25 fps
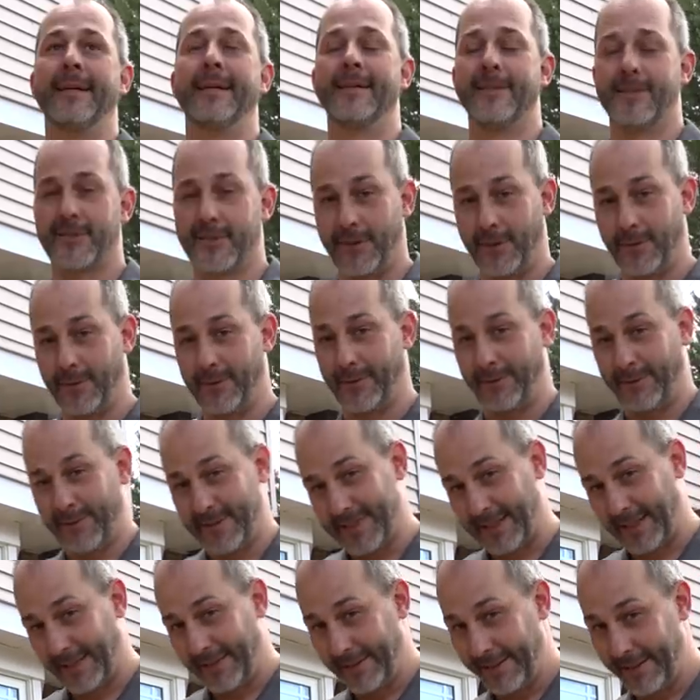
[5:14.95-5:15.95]
So if
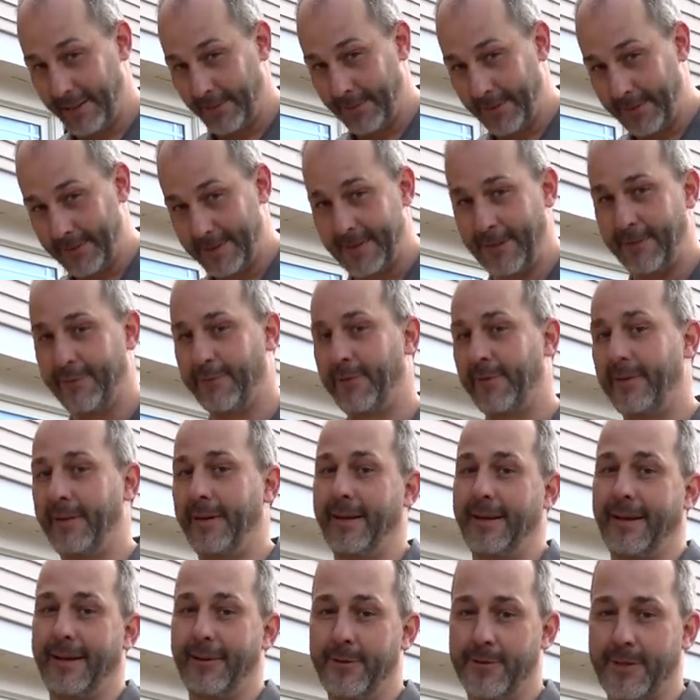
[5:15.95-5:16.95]
it's a little bit different, you
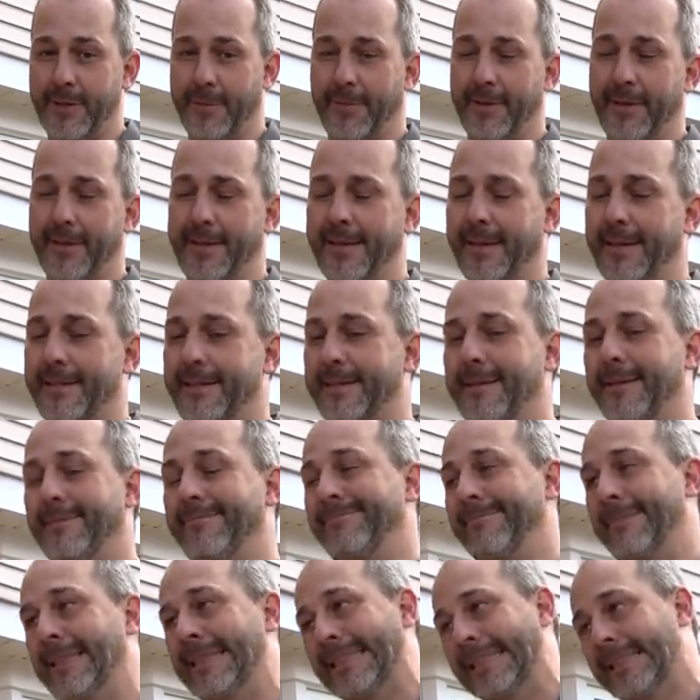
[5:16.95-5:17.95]
gotta do something
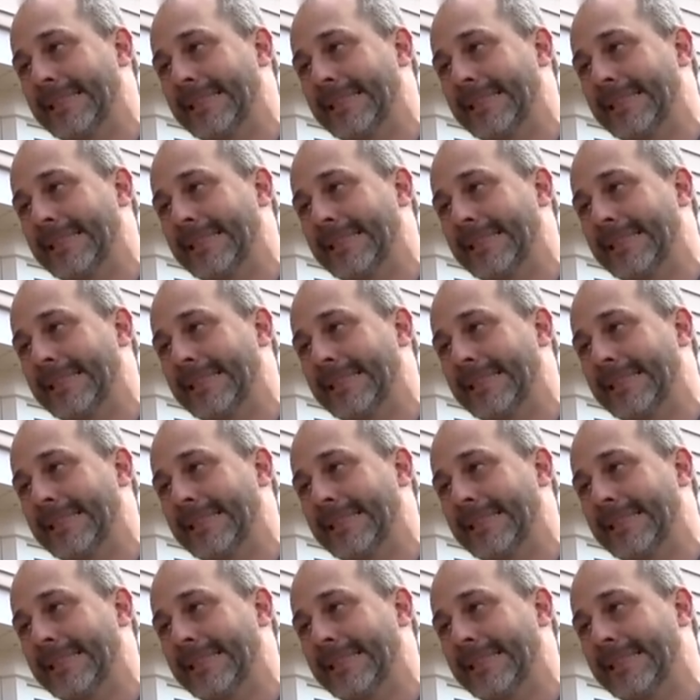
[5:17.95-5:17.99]
custom,